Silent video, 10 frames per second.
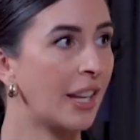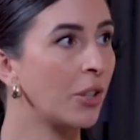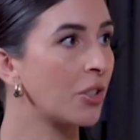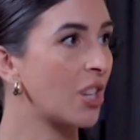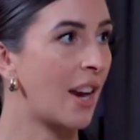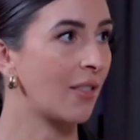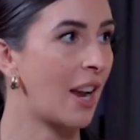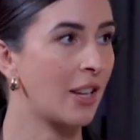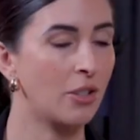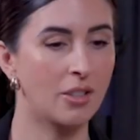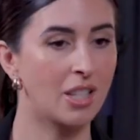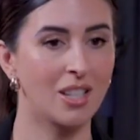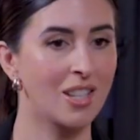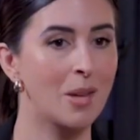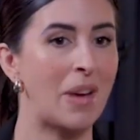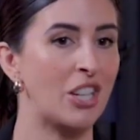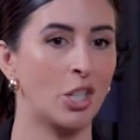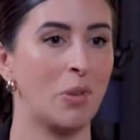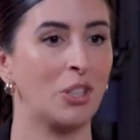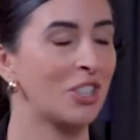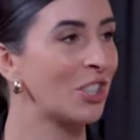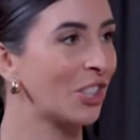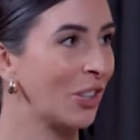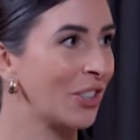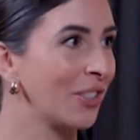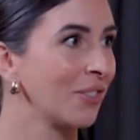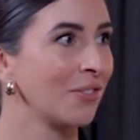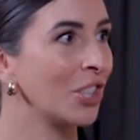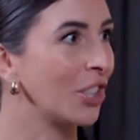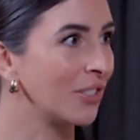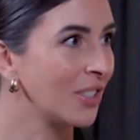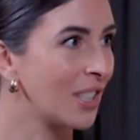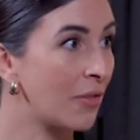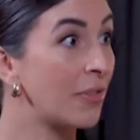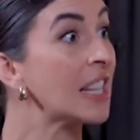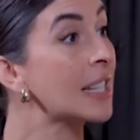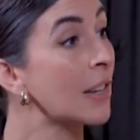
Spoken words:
Get your diet right. This isn't a magic pill. It's not going to, fix